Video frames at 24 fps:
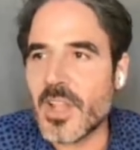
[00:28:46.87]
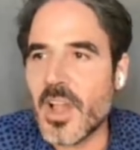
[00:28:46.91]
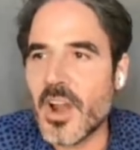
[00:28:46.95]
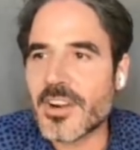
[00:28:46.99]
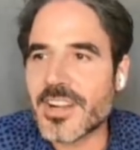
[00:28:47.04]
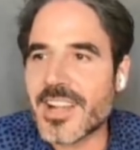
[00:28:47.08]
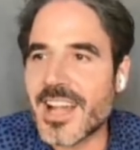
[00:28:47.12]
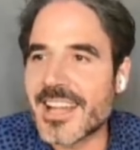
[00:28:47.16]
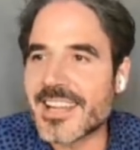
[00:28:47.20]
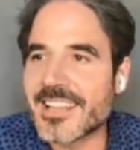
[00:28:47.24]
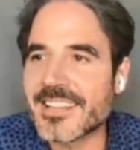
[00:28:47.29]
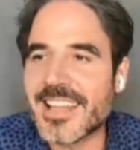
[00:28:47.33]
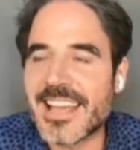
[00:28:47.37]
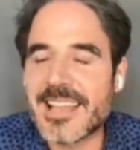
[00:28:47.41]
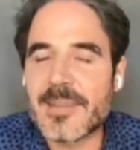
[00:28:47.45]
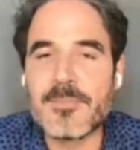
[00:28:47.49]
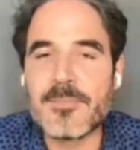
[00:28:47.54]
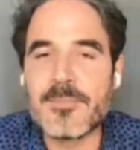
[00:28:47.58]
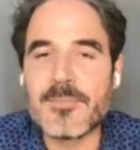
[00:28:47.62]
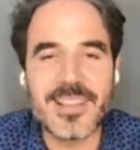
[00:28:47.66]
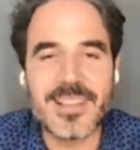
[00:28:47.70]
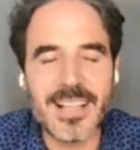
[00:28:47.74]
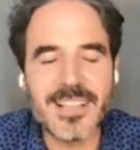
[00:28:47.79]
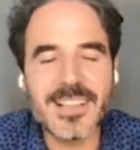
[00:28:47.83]
are kind of like
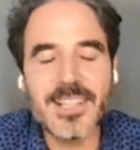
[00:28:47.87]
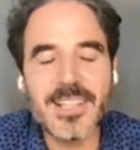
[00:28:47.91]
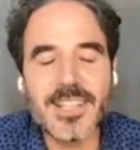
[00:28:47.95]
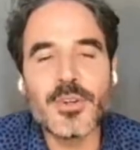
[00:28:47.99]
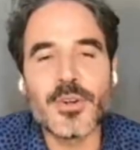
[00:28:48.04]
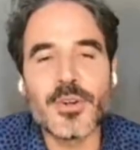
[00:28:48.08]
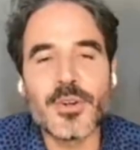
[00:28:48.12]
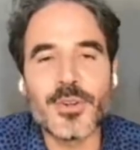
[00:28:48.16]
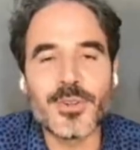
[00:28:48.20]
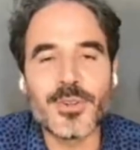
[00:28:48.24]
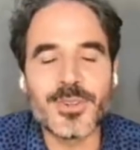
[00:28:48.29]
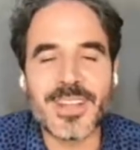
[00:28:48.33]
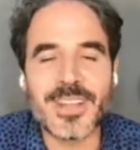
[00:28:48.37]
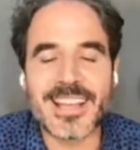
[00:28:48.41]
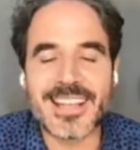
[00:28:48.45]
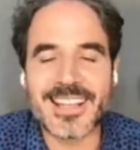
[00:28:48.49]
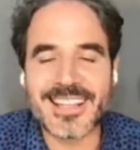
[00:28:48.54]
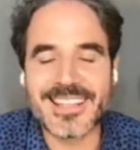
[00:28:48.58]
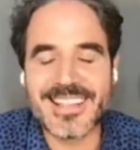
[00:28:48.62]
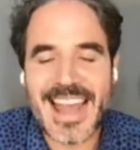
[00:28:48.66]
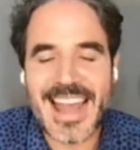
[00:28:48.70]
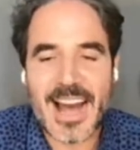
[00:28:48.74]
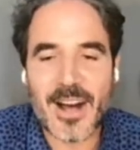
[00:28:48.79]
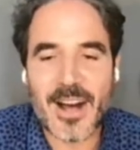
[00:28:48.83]
a little
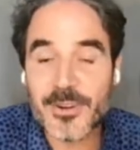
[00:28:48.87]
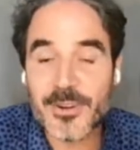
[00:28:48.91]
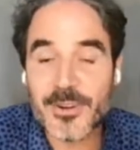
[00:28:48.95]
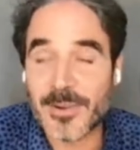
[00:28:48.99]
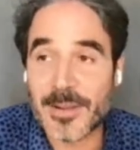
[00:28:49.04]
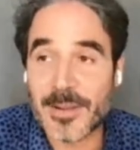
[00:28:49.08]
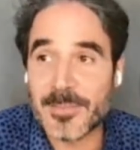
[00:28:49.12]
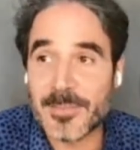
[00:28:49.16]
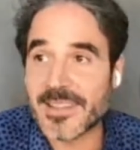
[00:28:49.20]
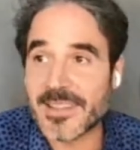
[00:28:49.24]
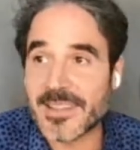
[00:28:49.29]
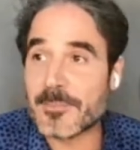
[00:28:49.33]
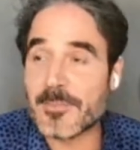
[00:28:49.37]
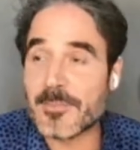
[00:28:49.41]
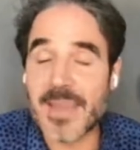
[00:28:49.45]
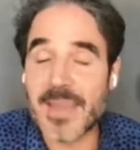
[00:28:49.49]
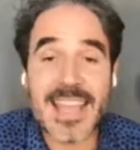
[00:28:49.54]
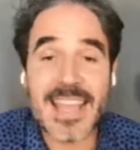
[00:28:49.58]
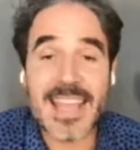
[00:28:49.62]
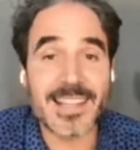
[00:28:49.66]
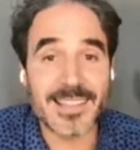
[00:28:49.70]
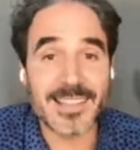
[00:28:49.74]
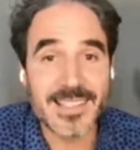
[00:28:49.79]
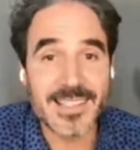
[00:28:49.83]
like an Algorand being like,
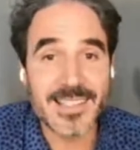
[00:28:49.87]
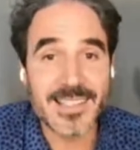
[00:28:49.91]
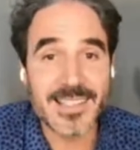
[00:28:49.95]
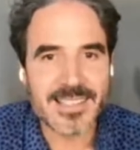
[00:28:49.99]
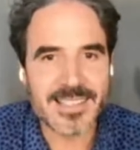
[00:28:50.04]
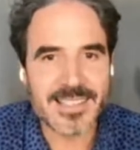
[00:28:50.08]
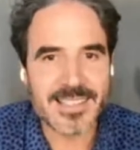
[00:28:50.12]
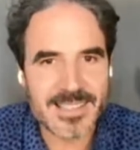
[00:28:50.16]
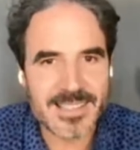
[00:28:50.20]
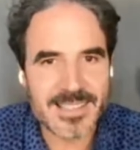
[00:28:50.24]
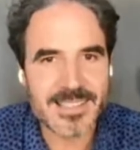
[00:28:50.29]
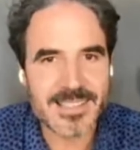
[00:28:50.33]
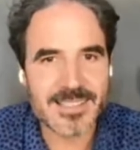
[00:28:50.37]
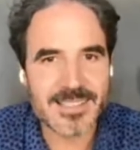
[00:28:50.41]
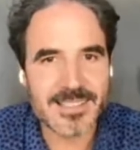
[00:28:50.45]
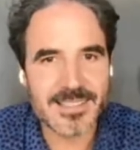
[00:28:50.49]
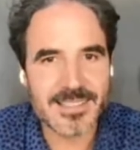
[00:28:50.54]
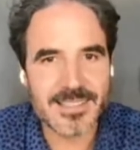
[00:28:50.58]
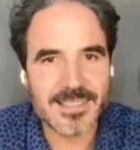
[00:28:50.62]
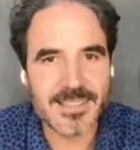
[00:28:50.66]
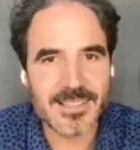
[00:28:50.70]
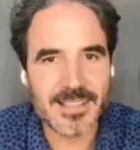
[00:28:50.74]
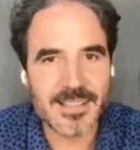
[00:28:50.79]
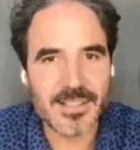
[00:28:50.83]
man, this is
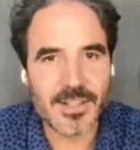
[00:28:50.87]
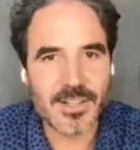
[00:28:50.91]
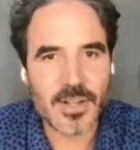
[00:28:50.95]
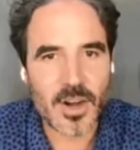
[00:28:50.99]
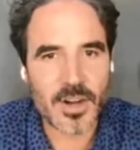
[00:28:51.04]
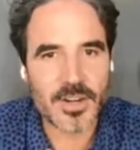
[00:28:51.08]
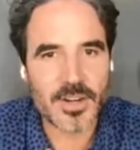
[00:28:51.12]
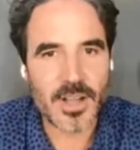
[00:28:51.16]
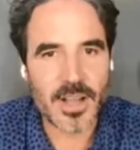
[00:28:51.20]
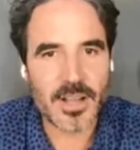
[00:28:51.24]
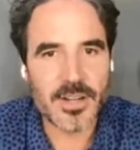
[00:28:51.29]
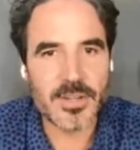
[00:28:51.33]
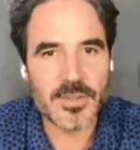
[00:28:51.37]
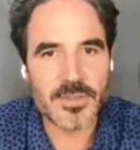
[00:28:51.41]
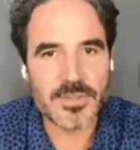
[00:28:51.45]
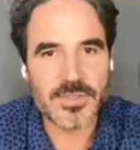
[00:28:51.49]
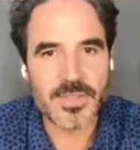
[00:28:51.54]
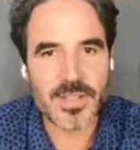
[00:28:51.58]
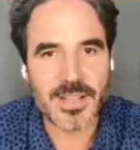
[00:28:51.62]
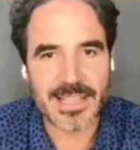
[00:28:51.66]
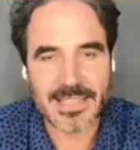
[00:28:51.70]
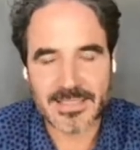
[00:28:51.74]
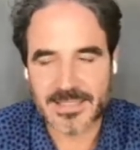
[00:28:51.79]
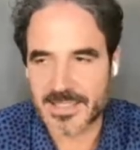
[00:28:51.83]

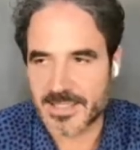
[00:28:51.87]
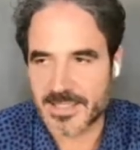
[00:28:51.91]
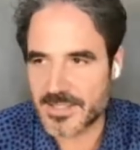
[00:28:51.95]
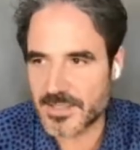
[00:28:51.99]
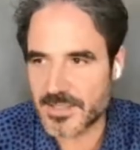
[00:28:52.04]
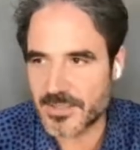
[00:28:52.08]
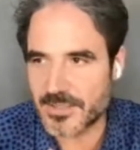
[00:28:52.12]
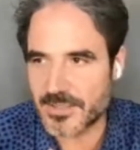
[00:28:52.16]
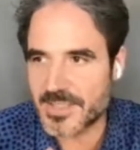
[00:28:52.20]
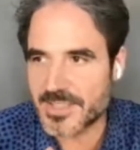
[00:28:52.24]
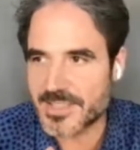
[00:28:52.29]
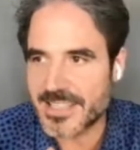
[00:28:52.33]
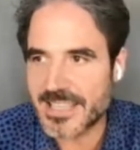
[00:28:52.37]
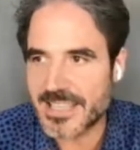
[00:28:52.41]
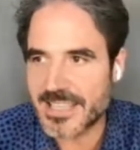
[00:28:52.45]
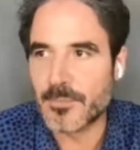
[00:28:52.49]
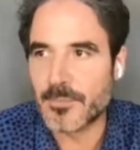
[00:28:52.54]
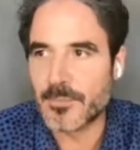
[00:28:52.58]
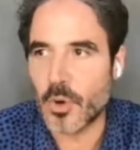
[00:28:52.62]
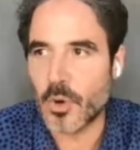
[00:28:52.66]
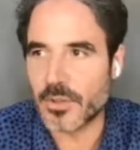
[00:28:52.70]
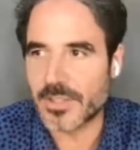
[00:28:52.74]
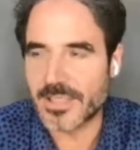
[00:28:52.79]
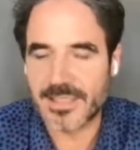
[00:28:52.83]
Cardano's like this
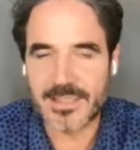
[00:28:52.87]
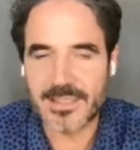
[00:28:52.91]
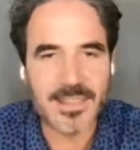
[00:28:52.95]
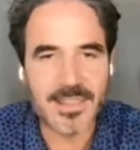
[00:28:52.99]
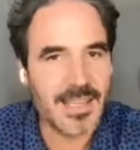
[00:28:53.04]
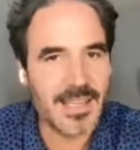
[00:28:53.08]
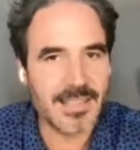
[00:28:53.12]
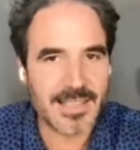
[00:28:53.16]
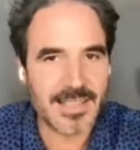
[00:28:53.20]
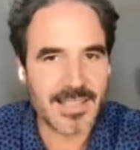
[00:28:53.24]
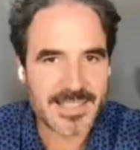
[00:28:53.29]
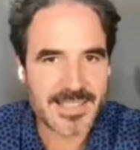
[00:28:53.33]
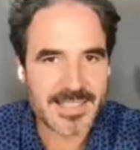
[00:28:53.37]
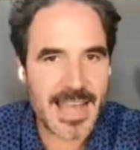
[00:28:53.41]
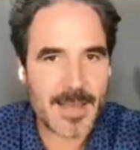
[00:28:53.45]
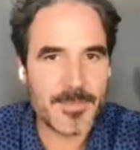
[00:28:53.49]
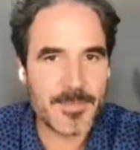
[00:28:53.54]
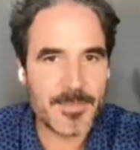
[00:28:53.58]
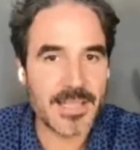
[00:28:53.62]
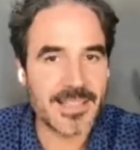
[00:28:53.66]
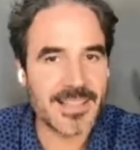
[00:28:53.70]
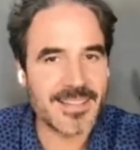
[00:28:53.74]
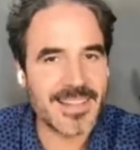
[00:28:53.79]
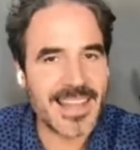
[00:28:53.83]
steamrolling thing that's
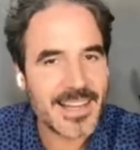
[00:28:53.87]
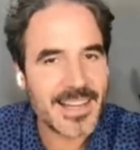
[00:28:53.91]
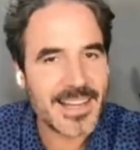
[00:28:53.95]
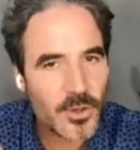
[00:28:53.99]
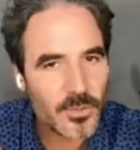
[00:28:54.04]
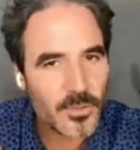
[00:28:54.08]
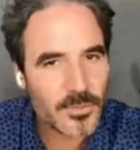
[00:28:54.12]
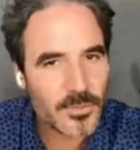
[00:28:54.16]
happening, and